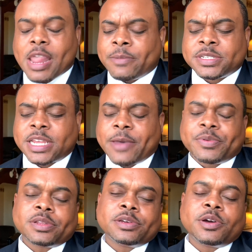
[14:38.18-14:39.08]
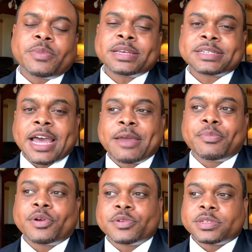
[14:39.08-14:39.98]
I'm just happening to look on my Sky
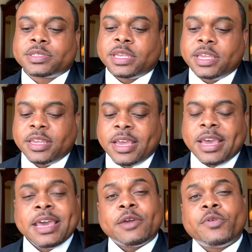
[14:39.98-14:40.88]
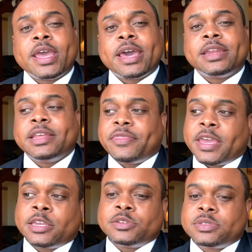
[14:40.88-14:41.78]
Pro to see if we had any
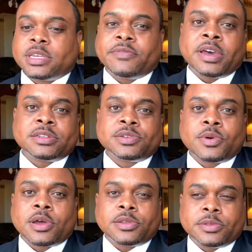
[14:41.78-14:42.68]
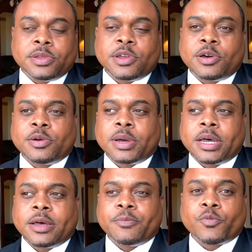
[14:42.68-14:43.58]
thank yous to give out to our,
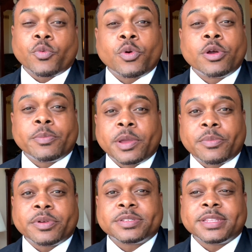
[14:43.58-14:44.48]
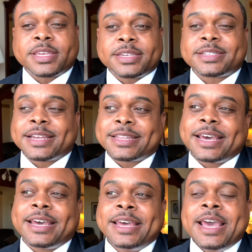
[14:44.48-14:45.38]
reward members and things like
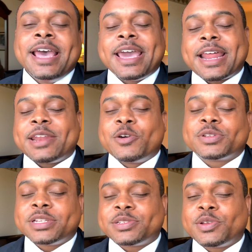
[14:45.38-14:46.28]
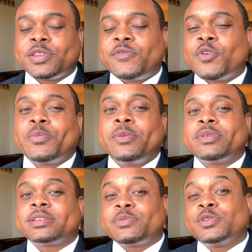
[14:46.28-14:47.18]
that. And I noticed there's only 4 people
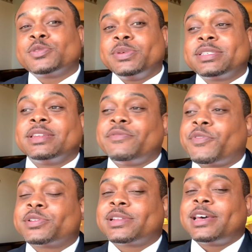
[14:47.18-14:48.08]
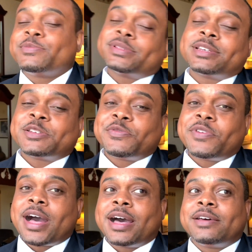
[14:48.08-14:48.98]
that's supposed to be sitting in first class, but there's
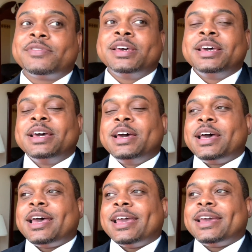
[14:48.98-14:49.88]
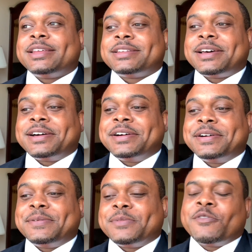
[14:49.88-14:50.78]
5. And
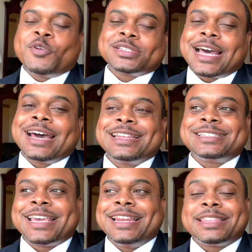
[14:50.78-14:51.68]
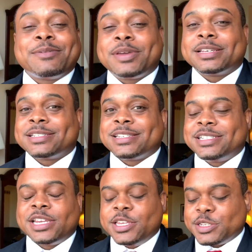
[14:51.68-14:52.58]
of course, I didn't say anything because it's a
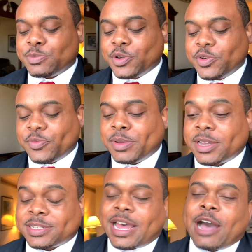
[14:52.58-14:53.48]
genius move. Because